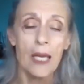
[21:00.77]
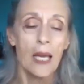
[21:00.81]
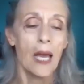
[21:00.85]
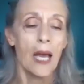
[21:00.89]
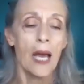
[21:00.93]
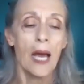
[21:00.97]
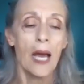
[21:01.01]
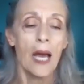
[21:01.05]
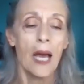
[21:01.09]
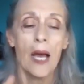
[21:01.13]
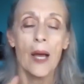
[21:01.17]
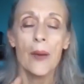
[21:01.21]

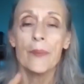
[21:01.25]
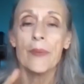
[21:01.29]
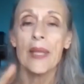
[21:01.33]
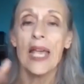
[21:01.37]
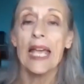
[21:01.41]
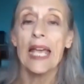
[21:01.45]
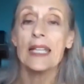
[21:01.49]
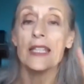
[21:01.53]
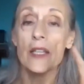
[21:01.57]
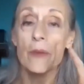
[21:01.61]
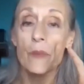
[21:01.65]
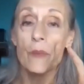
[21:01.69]

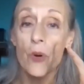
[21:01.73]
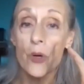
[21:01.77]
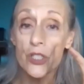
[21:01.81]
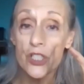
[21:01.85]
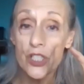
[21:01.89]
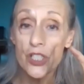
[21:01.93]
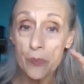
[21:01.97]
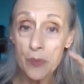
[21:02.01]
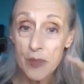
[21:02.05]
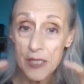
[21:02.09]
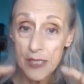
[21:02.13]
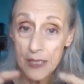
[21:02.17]
And the more
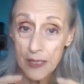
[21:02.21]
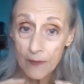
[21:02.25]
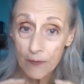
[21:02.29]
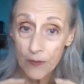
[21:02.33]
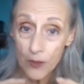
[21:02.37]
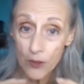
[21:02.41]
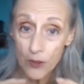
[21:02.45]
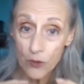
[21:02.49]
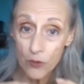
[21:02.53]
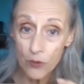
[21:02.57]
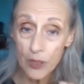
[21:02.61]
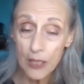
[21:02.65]

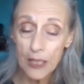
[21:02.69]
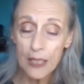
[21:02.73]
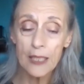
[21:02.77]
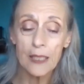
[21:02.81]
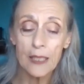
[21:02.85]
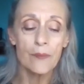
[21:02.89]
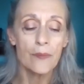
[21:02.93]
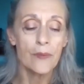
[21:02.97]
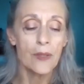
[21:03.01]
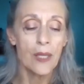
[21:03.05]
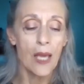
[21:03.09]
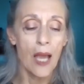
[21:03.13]
specific you get it,
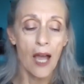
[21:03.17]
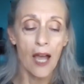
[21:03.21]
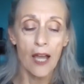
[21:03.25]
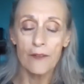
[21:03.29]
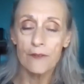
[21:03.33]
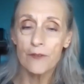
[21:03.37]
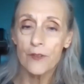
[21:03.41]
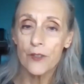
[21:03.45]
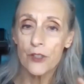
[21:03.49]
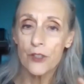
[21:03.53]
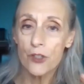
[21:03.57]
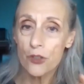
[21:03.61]
I
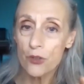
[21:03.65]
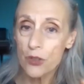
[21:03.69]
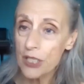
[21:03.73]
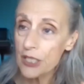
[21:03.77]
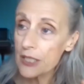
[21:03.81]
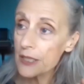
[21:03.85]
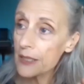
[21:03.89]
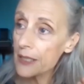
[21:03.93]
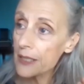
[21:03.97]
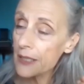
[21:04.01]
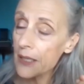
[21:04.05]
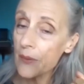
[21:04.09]
feel
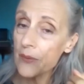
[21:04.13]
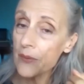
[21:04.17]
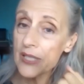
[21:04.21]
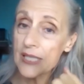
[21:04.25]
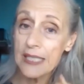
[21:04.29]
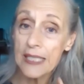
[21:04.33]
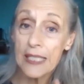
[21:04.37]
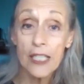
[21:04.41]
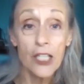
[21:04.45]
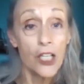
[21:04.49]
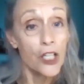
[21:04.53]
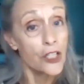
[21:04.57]
stressed because I was
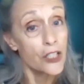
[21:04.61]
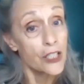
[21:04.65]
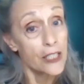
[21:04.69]
sitting on